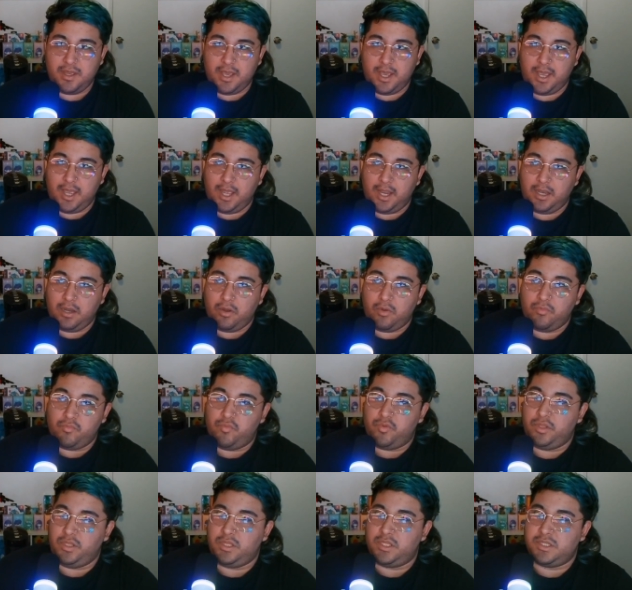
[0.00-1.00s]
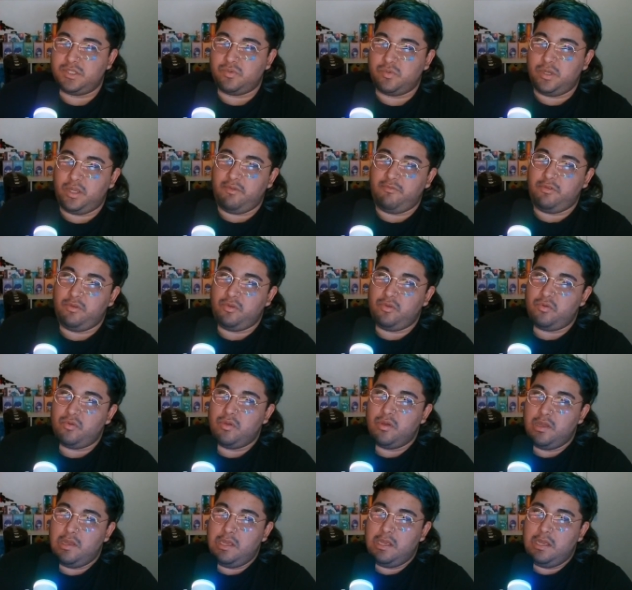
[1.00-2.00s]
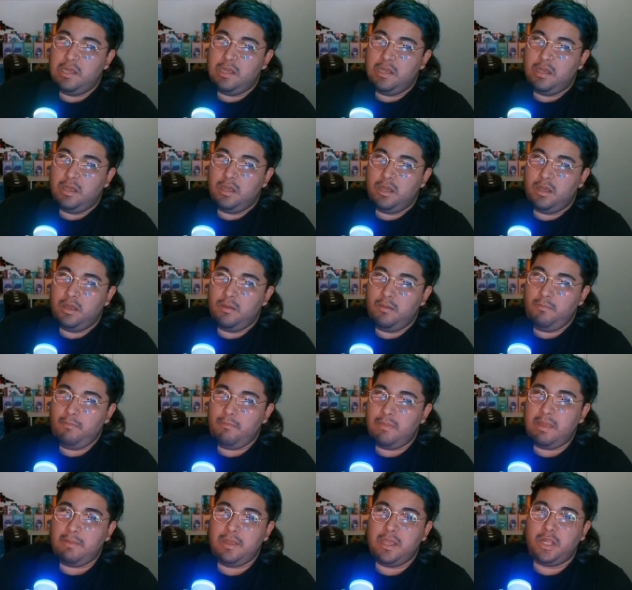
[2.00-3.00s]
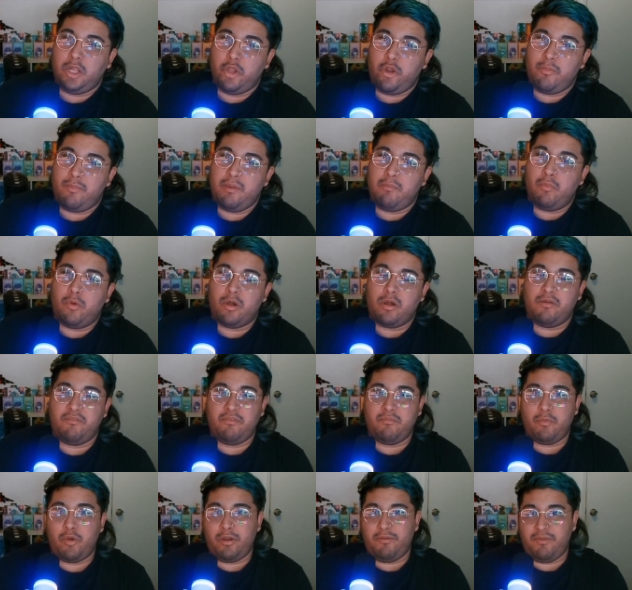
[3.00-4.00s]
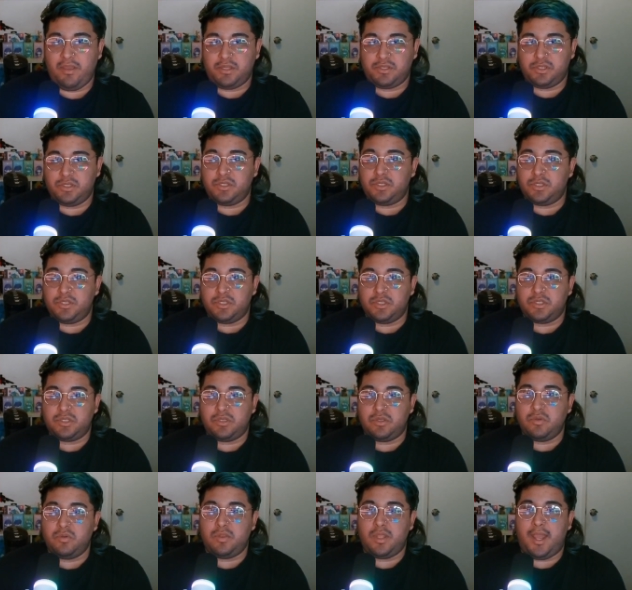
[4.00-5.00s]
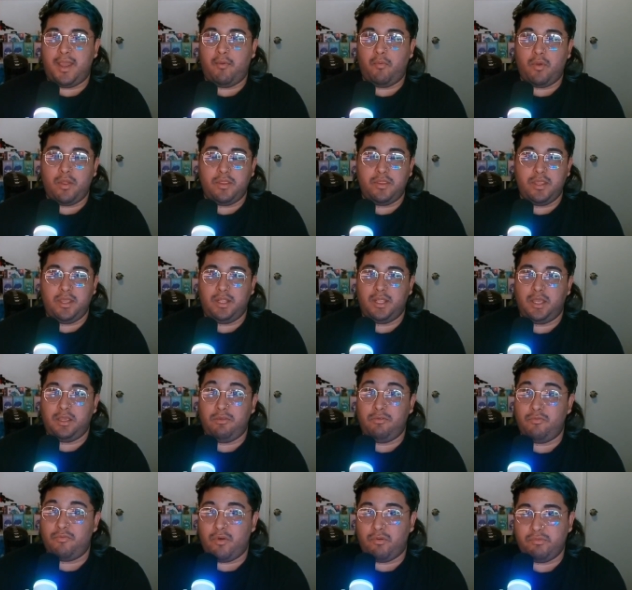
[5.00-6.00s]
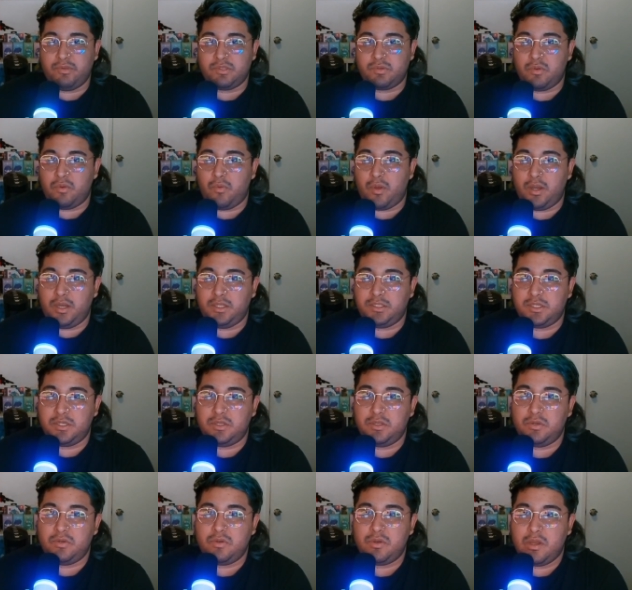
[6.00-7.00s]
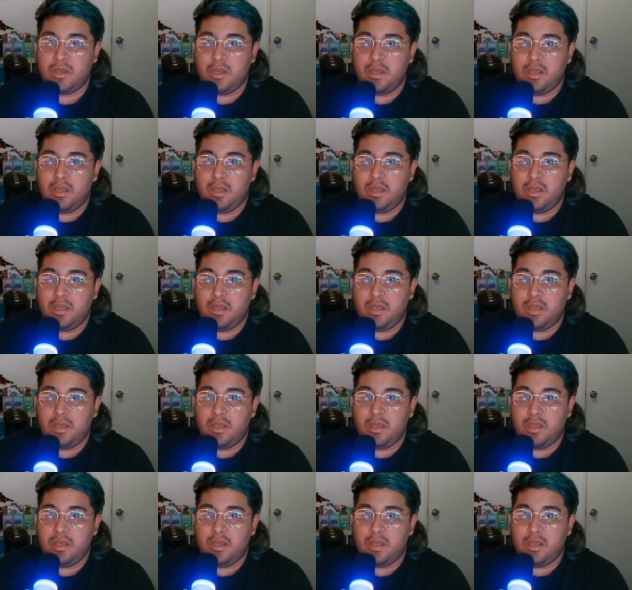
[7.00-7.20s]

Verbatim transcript: And hopefully this will give you maybe a little bit more of a motivation to just do that one thing that you've always been wanting to do